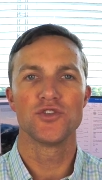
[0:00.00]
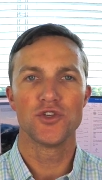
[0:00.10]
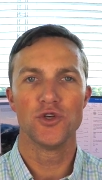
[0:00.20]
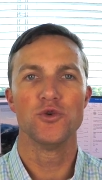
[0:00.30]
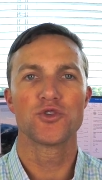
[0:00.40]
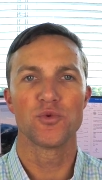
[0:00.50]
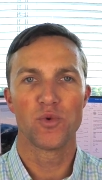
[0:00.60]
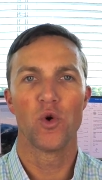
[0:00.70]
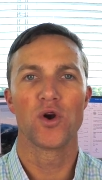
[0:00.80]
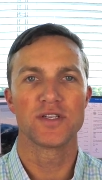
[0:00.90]
to
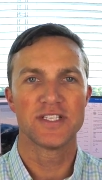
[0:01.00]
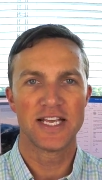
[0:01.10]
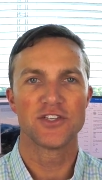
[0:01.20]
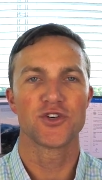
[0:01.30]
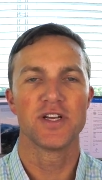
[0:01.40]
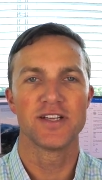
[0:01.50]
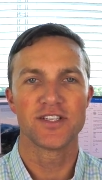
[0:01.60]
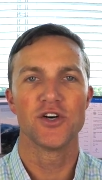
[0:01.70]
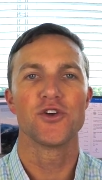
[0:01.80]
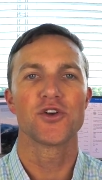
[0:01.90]
support Tintri
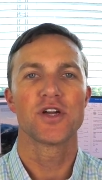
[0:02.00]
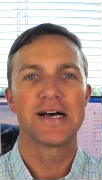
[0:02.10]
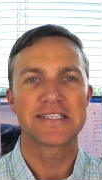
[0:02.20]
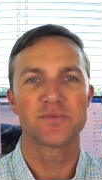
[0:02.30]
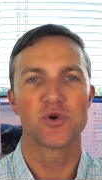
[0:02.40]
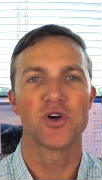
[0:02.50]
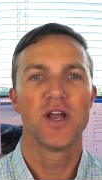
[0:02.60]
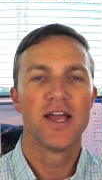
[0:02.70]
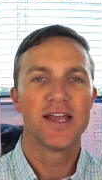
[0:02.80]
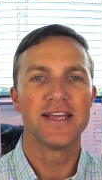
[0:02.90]
until your customer
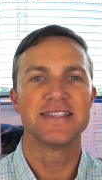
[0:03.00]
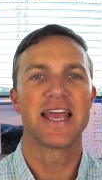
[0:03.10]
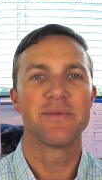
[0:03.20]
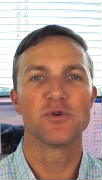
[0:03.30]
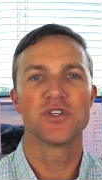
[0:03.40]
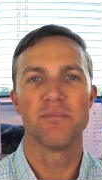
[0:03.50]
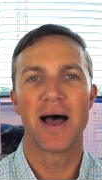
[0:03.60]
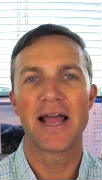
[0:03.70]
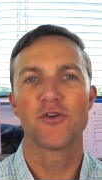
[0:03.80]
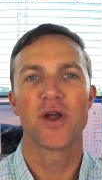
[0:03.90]
is able to
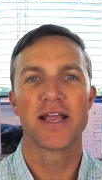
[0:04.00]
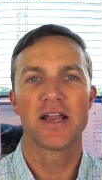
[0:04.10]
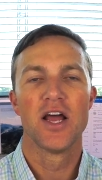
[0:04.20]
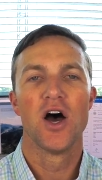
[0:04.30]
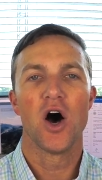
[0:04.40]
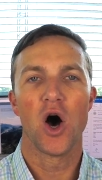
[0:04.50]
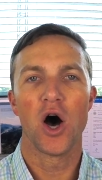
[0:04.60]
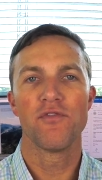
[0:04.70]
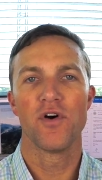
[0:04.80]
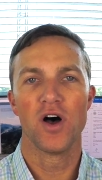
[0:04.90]
migrate
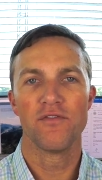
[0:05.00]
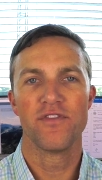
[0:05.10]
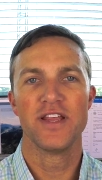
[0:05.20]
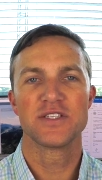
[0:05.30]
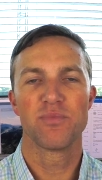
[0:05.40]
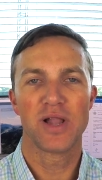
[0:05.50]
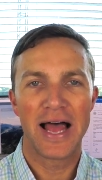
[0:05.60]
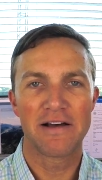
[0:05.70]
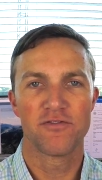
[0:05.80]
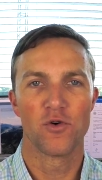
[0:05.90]
off of this
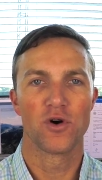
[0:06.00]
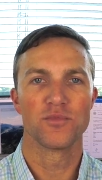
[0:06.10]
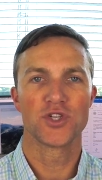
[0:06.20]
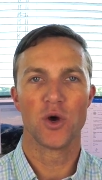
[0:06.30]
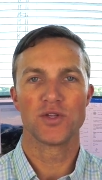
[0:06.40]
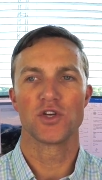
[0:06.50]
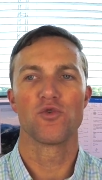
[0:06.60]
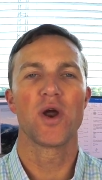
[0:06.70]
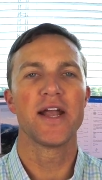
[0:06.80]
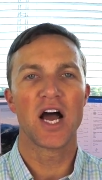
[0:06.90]
platform. So it's a
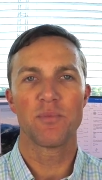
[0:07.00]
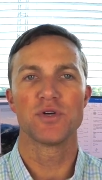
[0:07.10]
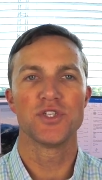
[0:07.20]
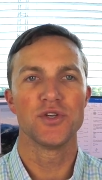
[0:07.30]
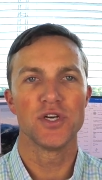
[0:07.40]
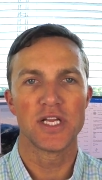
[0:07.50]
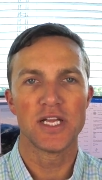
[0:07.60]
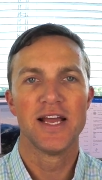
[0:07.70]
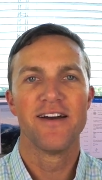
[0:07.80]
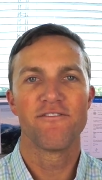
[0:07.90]
great opportunity
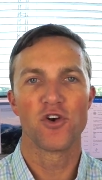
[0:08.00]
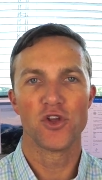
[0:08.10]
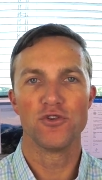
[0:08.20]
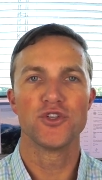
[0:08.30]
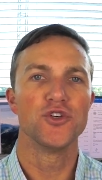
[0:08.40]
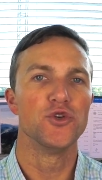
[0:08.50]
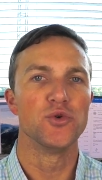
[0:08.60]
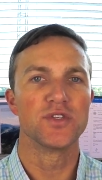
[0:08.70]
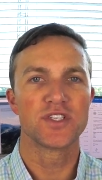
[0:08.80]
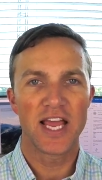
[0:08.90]
for you
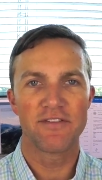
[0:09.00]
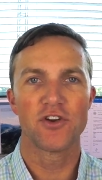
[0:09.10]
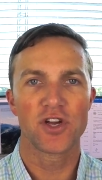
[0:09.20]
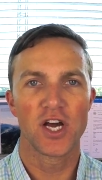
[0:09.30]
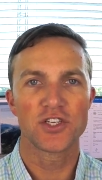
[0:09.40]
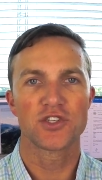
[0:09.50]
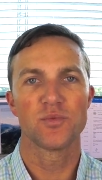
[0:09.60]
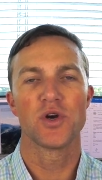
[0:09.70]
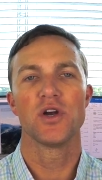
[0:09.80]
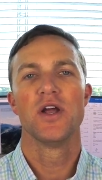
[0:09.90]
to save your
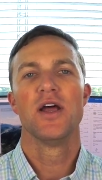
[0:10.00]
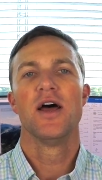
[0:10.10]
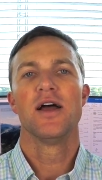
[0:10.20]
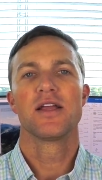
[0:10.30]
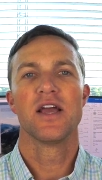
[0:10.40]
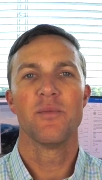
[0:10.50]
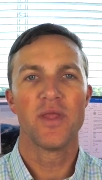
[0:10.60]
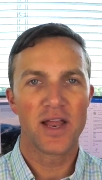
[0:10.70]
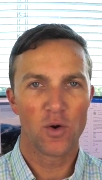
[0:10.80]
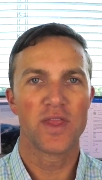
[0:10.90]
customer, come in
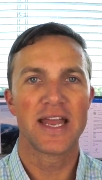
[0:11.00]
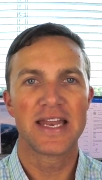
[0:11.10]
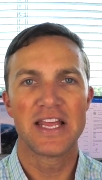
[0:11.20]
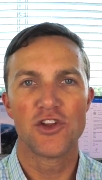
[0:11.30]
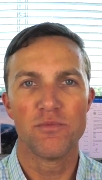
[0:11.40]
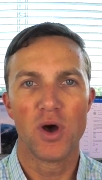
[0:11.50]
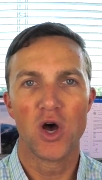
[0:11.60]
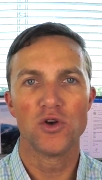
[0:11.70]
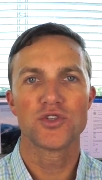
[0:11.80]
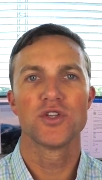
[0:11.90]
there when they need you
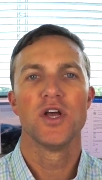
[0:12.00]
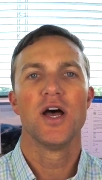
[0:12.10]
most.